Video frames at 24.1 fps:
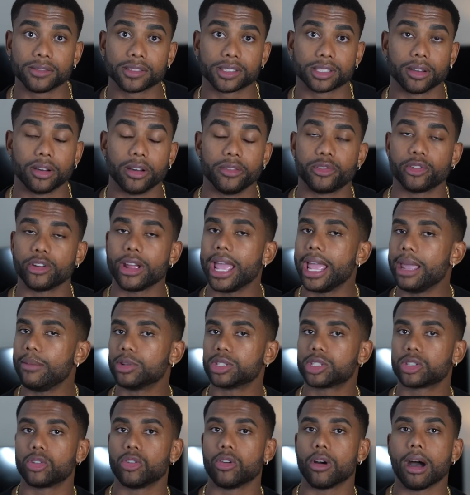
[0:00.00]
So if you're able
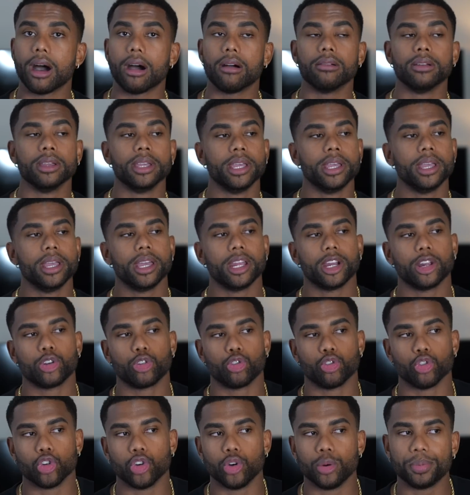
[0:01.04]
to go out in a
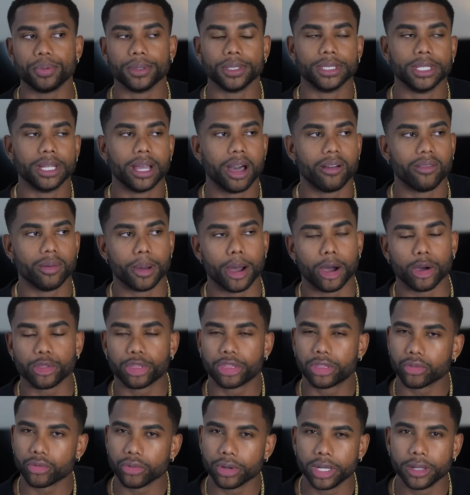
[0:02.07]
group of about
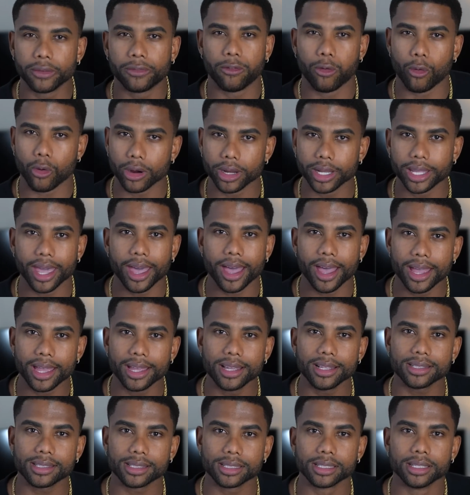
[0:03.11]
three to four
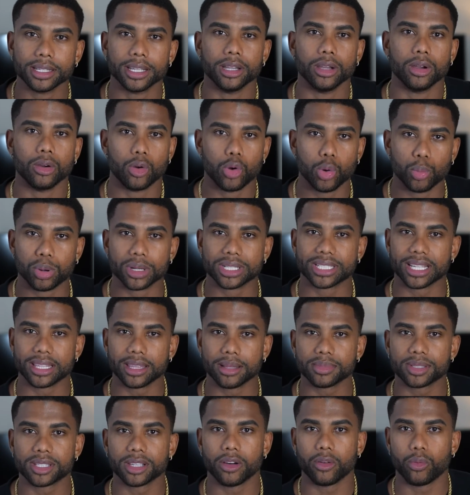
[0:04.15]
guys who present
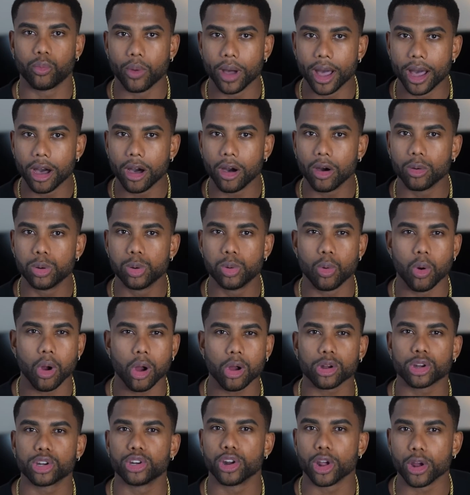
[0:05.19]
themselves well, who
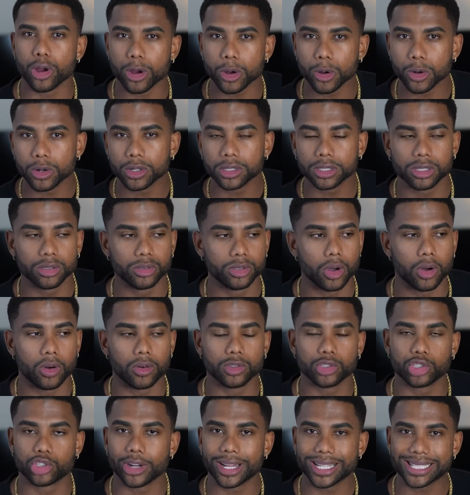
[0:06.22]
aren't nerds, who
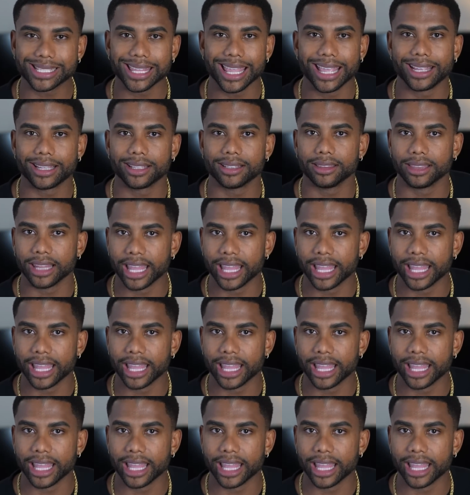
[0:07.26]
don't dress like